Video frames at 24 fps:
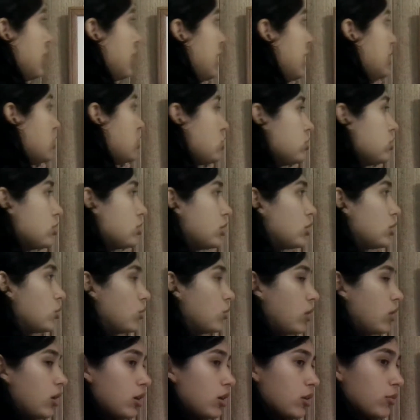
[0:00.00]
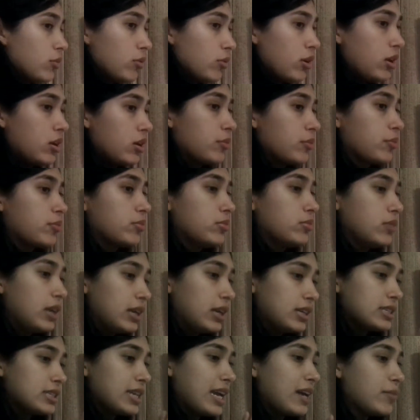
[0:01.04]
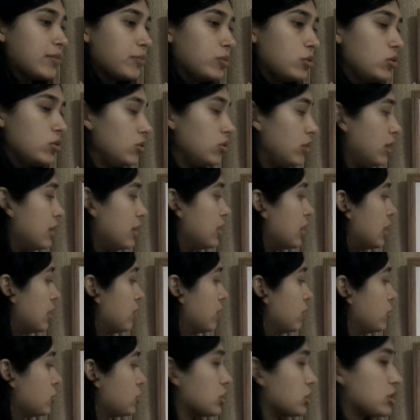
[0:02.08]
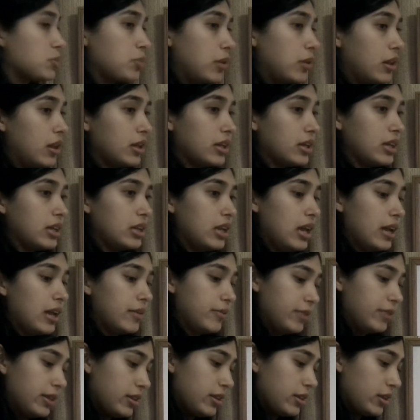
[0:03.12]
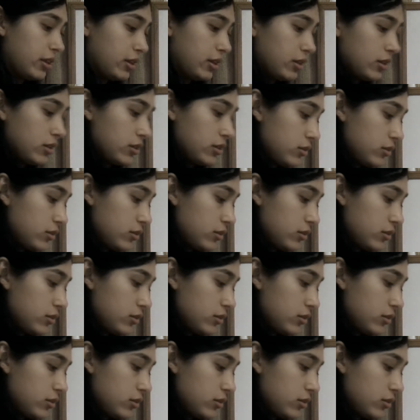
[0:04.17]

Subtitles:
let's look at an example and then we'll just plug in everything.